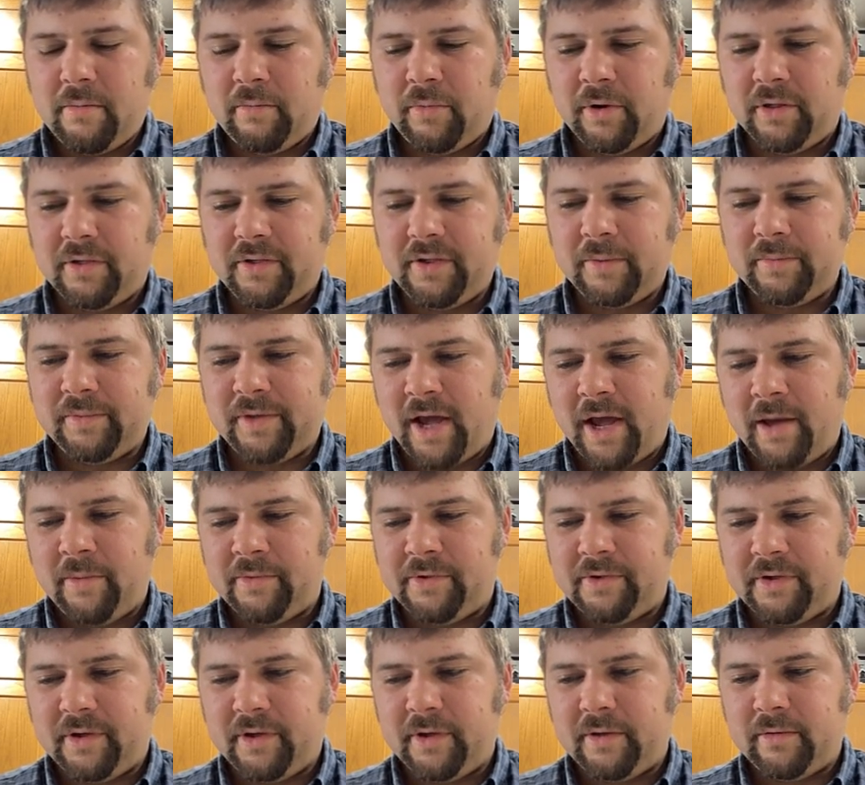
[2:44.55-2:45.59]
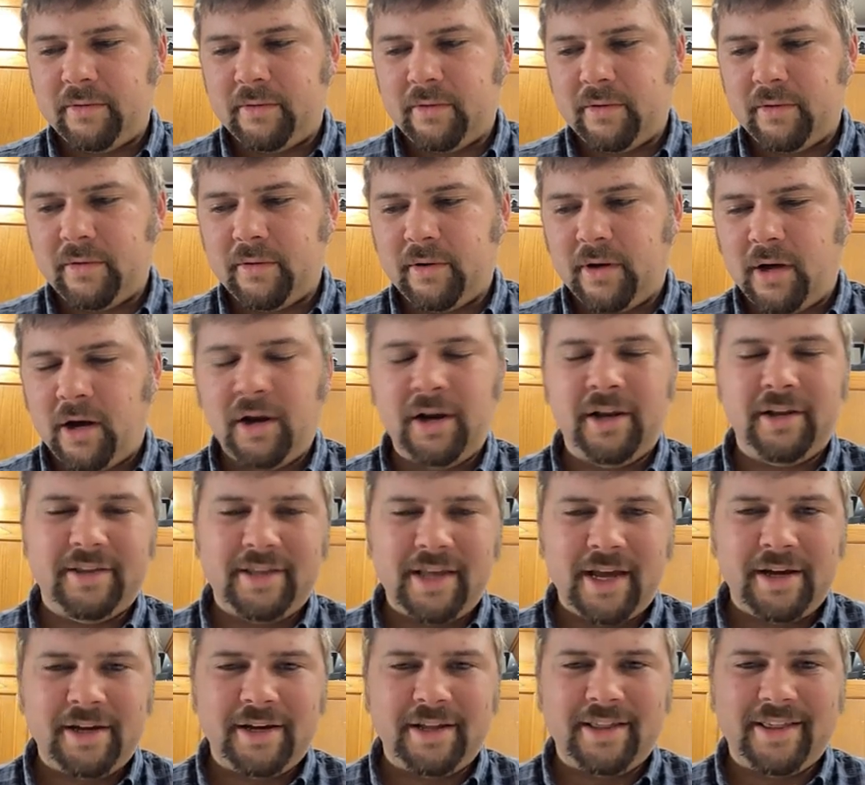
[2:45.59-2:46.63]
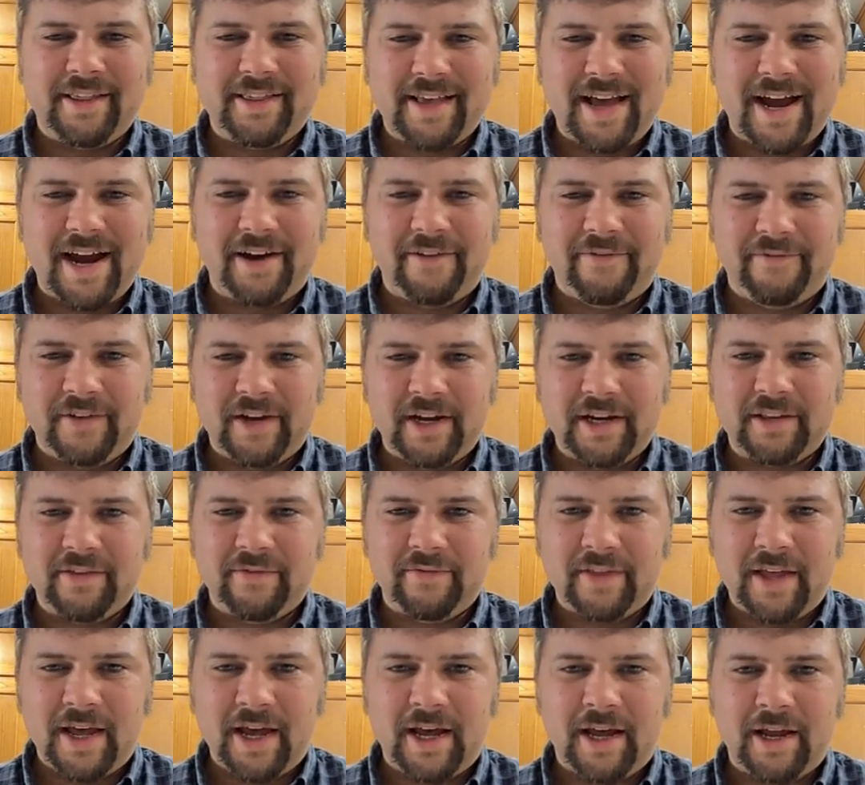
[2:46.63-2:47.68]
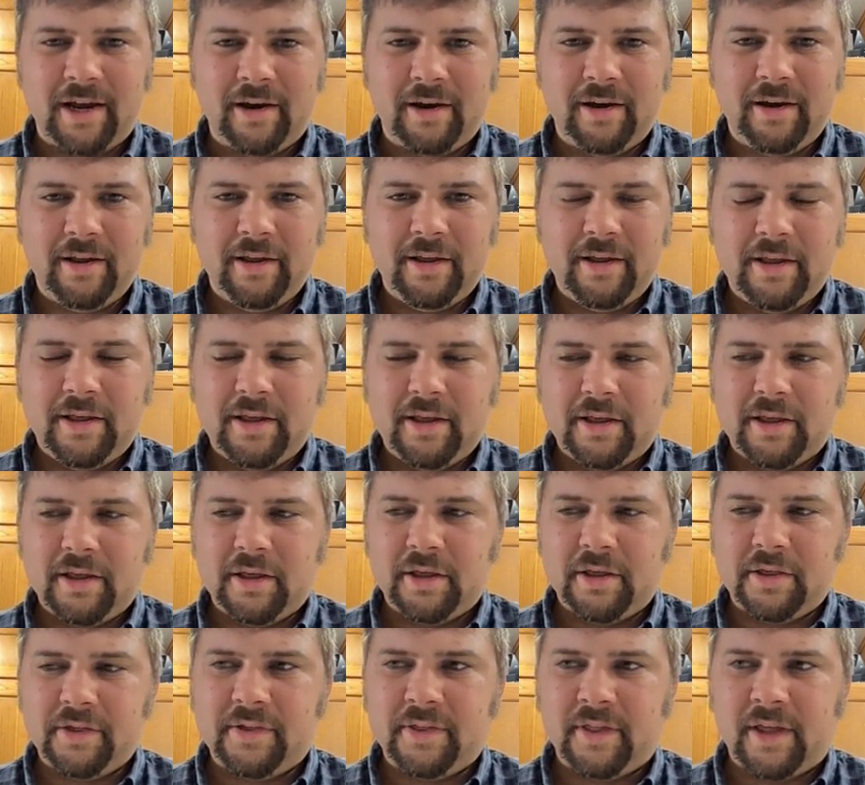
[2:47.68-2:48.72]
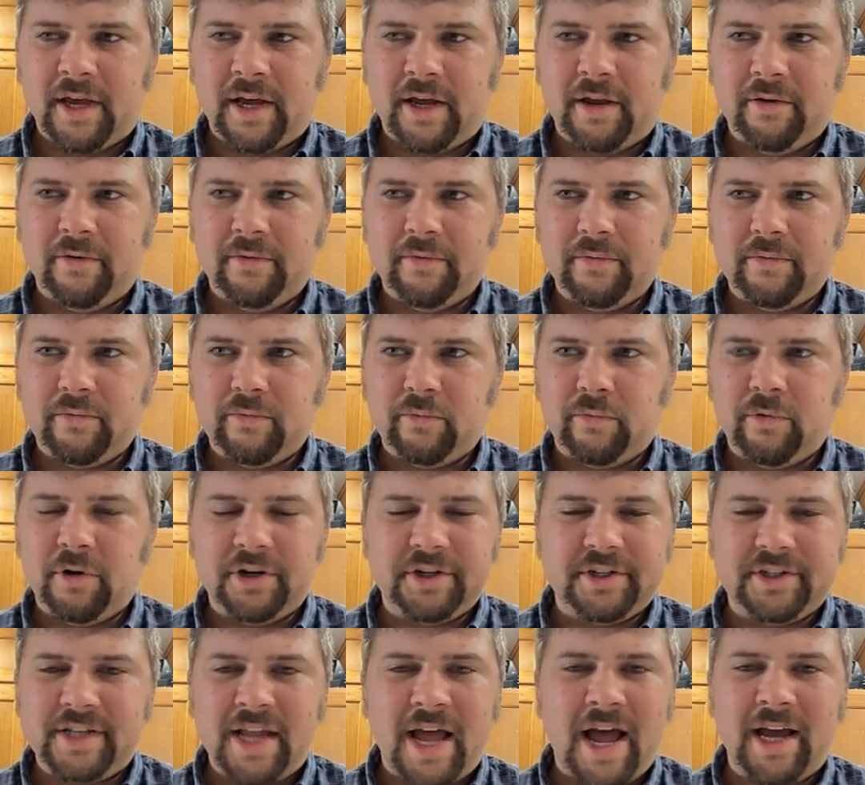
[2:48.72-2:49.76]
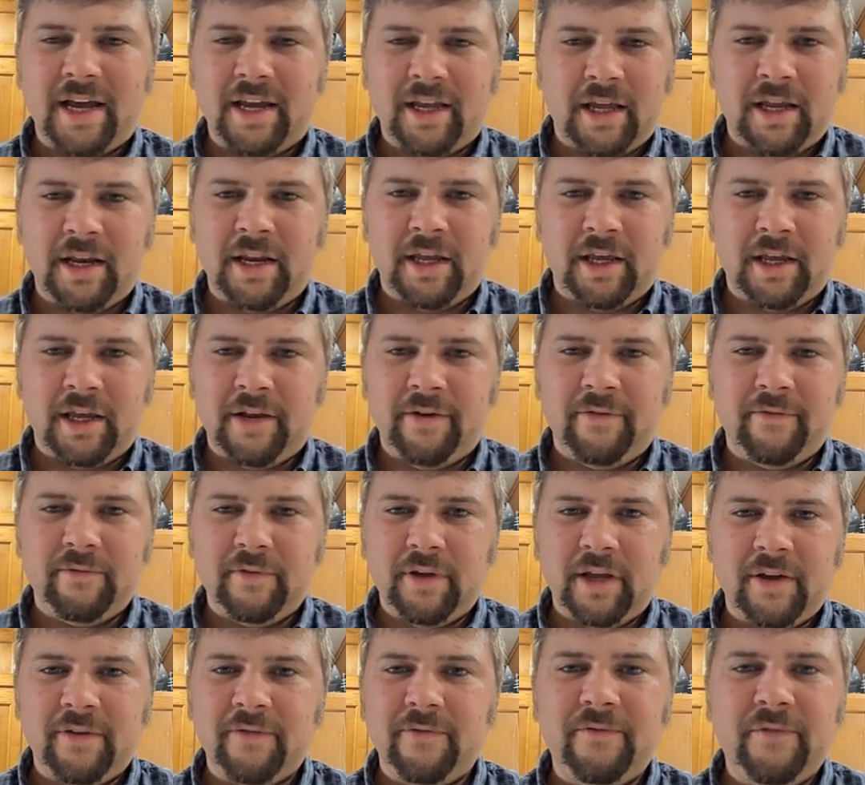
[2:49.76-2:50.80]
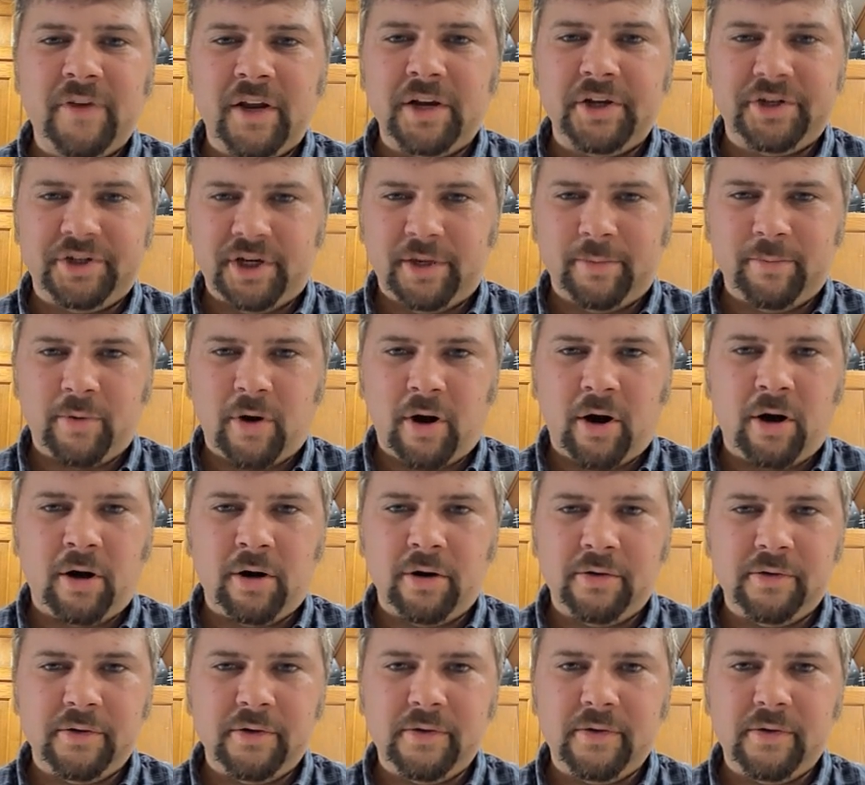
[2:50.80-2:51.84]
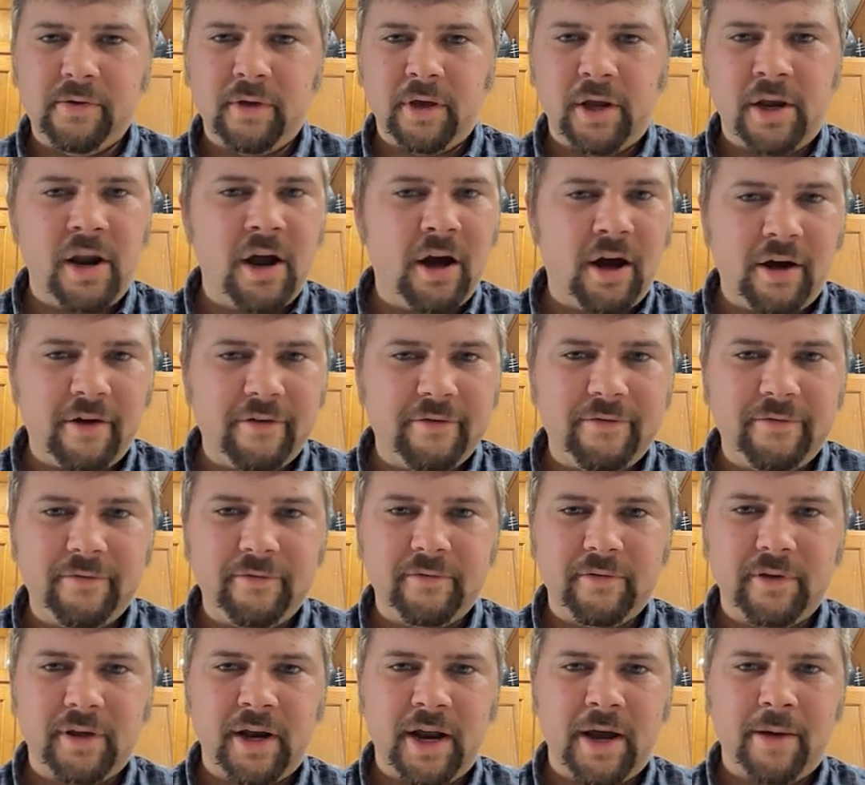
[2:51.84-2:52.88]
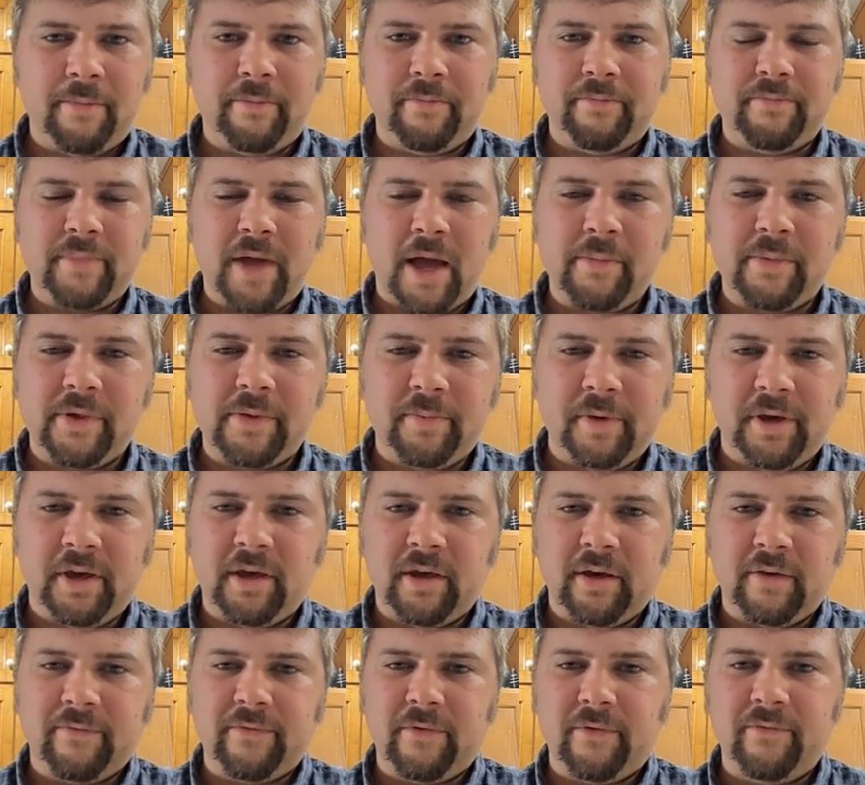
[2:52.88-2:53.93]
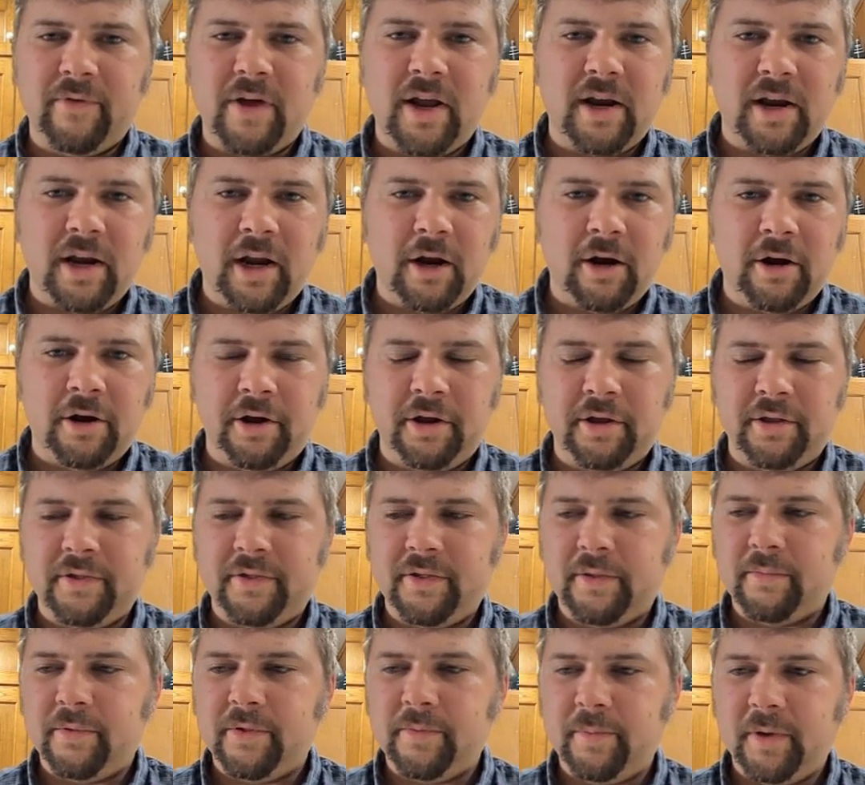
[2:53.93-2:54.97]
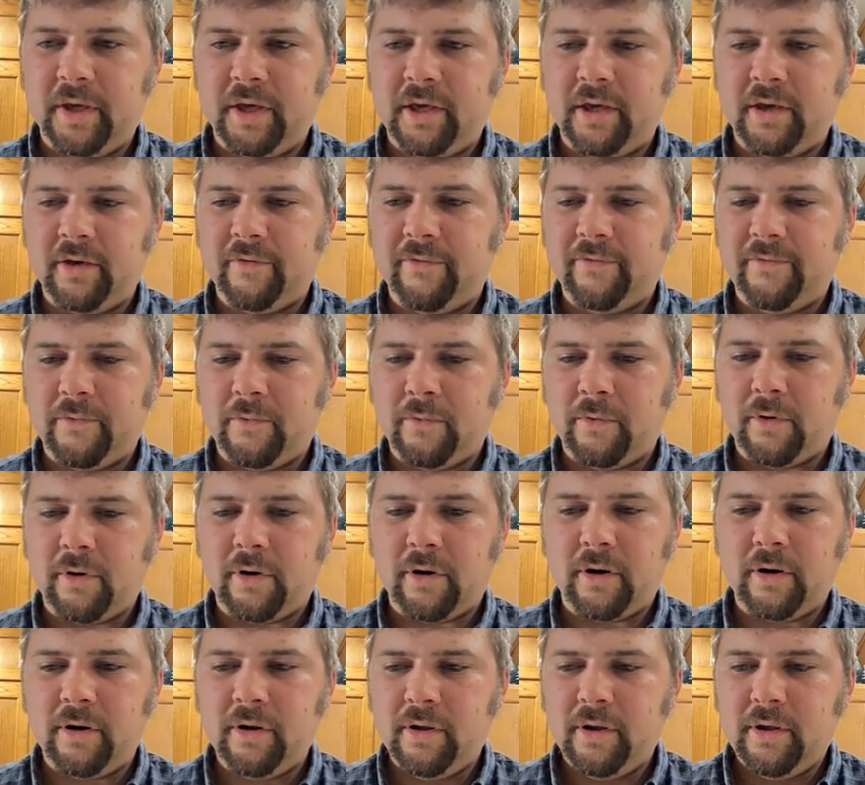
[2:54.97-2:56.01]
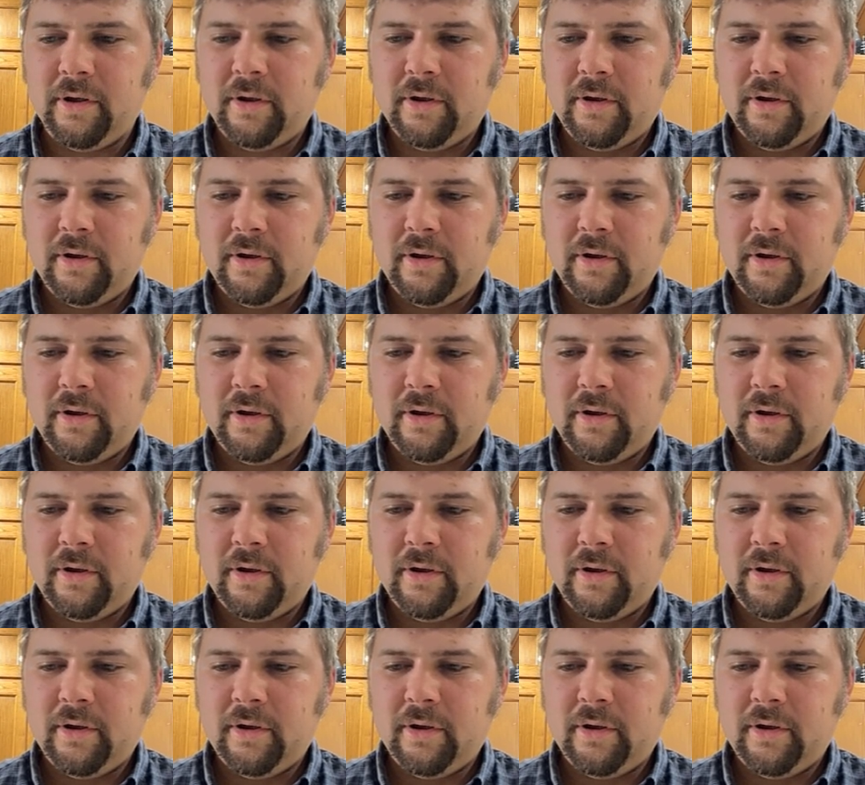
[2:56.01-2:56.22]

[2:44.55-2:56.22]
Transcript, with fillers: But sometimes the unintended side effect of that is that we're just not getting in in finishing barns enough. And I'm I'm speaking for veterinarians. I'm speaking for